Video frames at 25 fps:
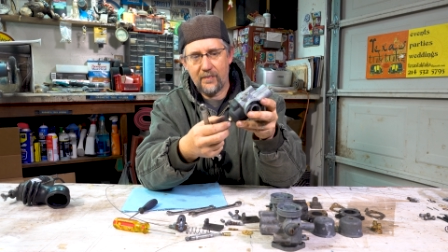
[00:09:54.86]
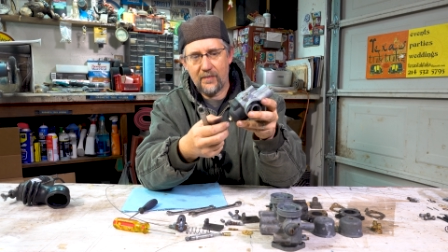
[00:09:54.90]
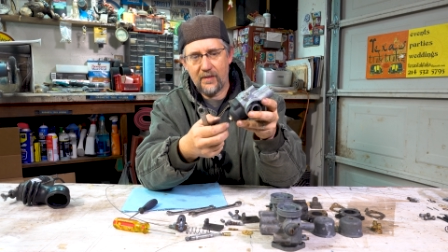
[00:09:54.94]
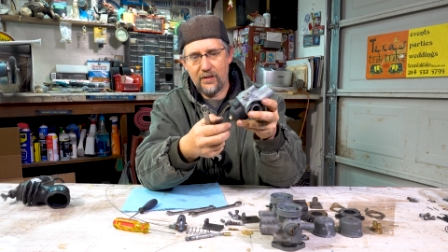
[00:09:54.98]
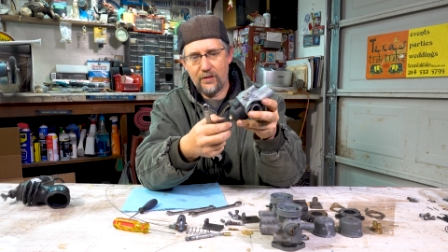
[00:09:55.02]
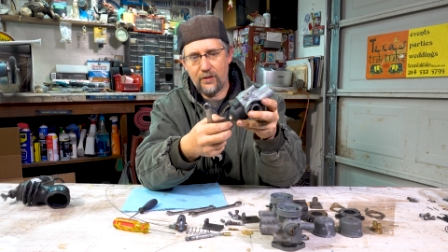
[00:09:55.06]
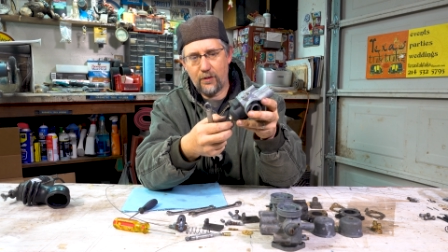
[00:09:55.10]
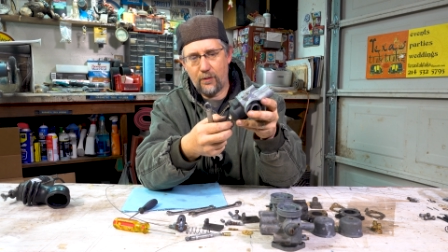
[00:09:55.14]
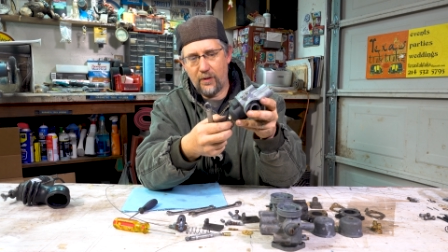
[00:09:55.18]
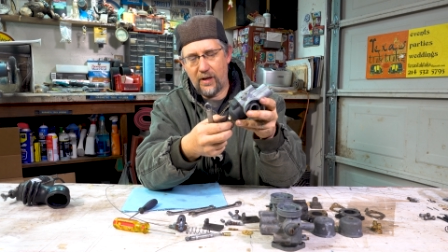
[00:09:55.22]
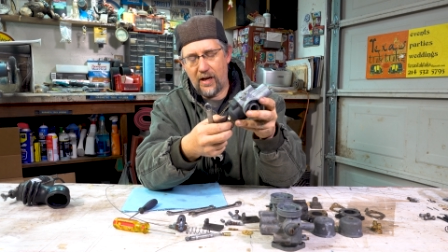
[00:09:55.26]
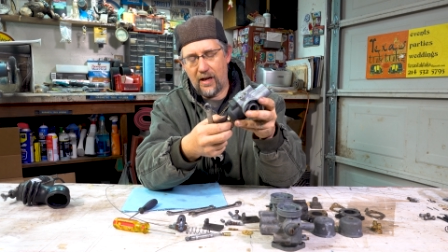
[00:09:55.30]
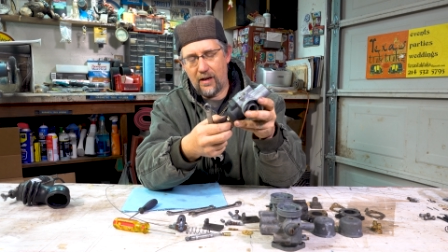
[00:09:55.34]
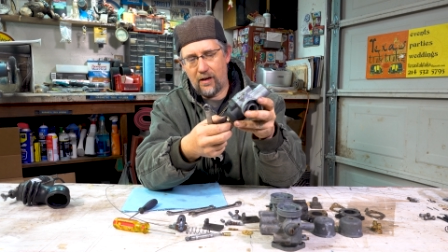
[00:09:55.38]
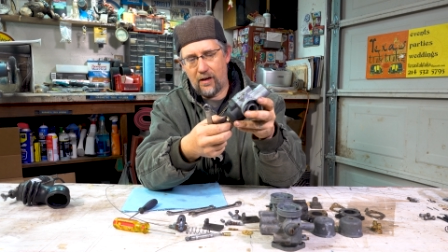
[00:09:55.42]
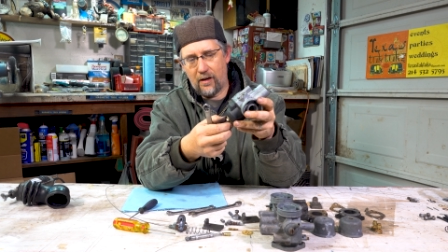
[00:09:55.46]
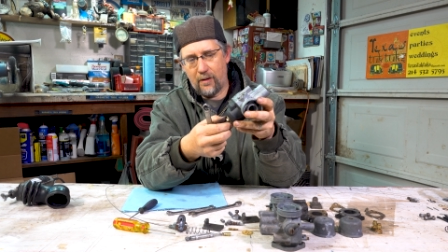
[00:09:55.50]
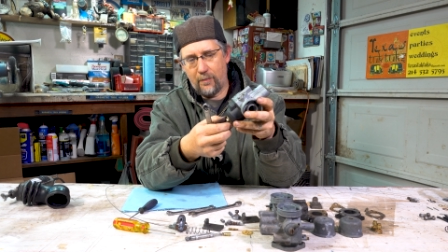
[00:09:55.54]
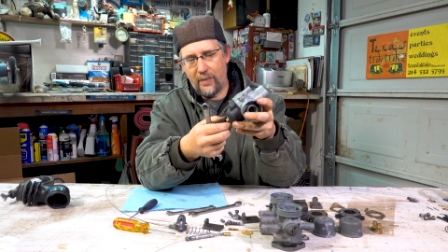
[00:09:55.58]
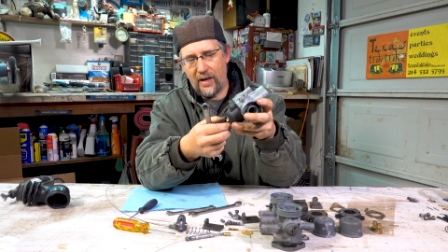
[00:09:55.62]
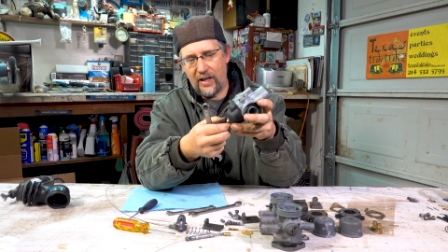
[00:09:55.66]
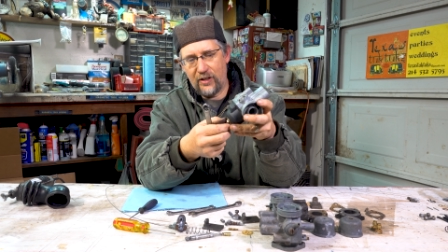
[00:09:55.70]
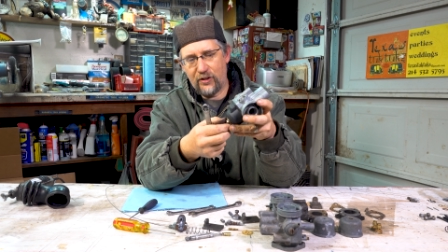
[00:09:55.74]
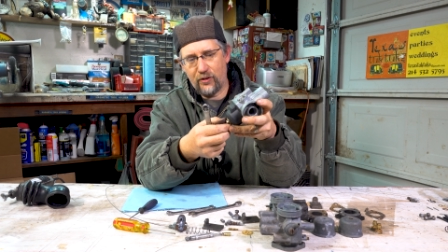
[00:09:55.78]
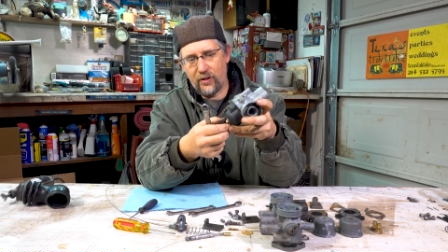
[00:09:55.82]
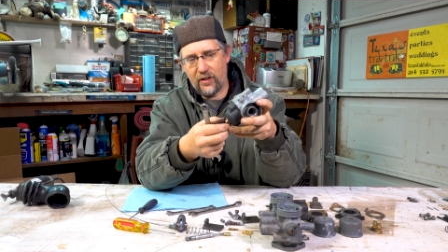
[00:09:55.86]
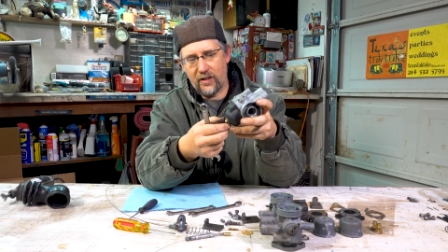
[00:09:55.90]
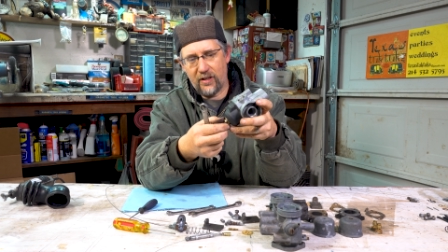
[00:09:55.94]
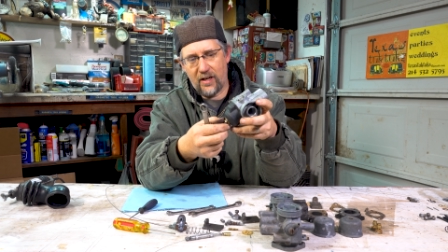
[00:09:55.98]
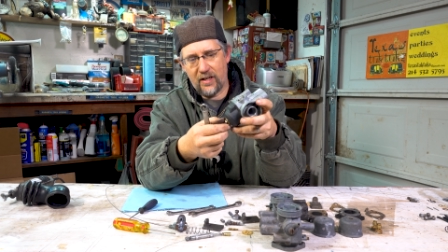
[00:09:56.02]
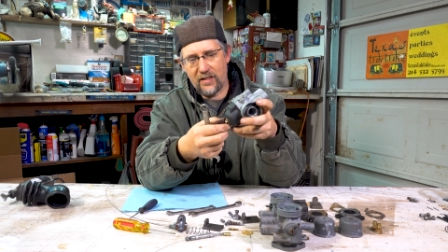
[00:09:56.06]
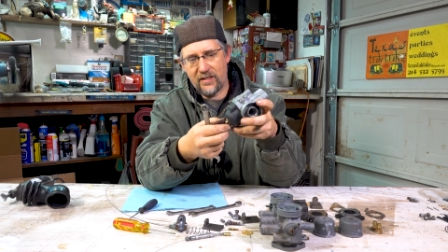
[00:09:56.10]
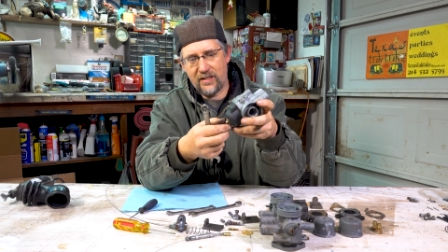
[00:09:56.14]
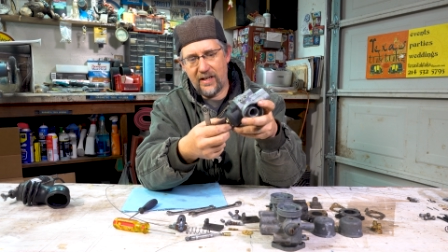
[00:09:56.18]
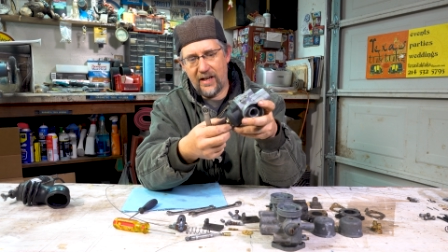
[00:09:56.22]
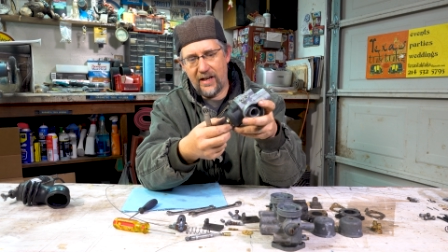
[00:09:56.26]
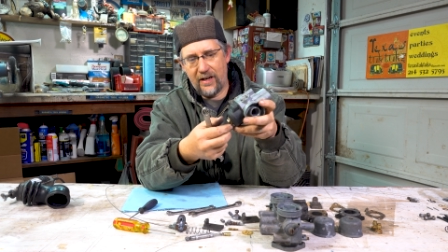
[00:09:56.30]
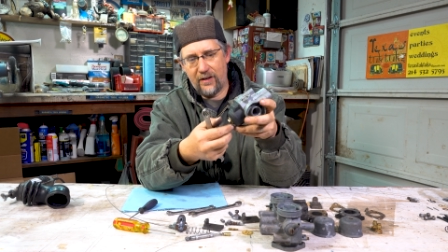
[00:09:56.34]
So we got all metric,
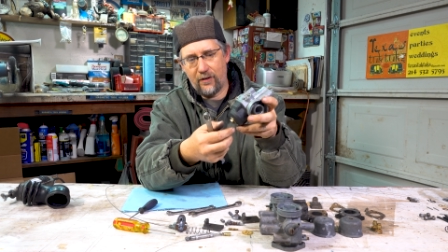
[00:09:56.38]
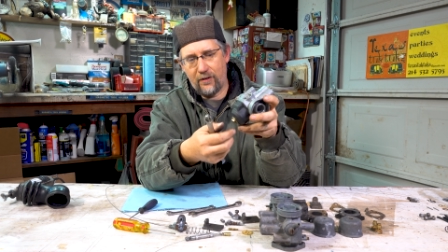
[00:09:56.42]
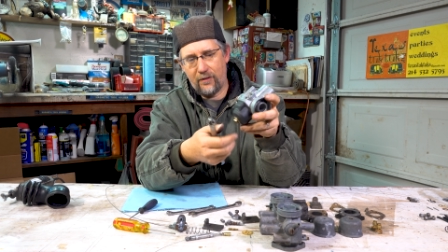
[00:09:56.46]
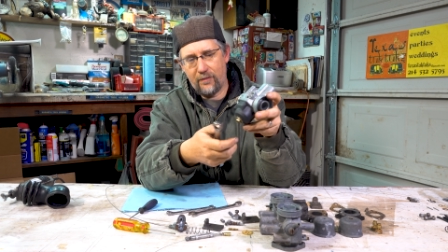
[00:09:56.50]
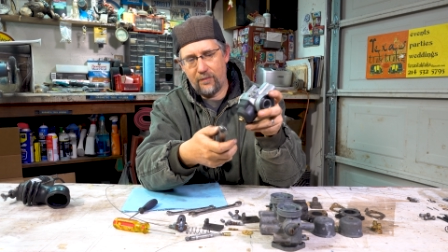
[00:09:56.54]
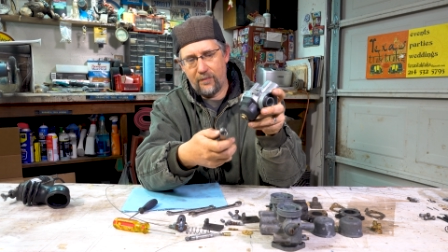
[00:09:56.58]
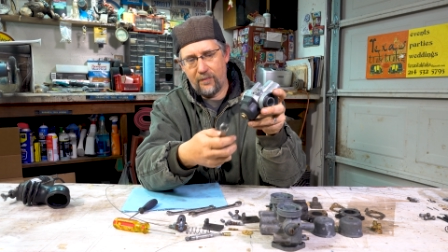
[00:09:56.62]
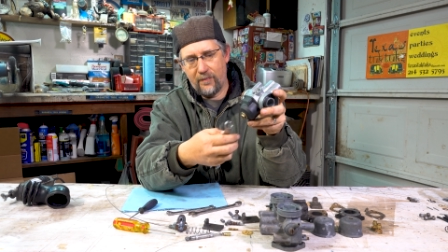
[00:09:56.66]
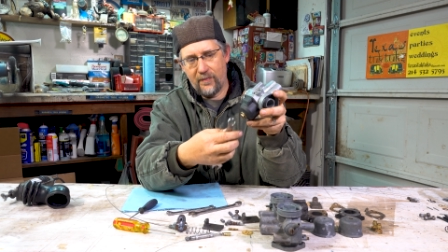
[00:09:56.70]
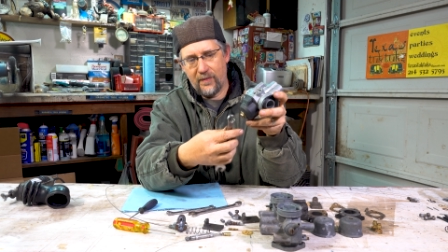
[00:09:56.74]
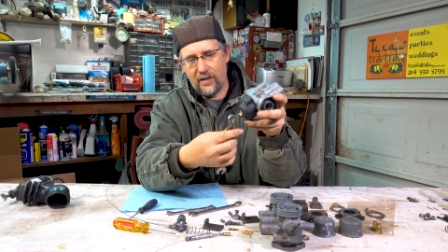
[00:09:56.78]
not standard.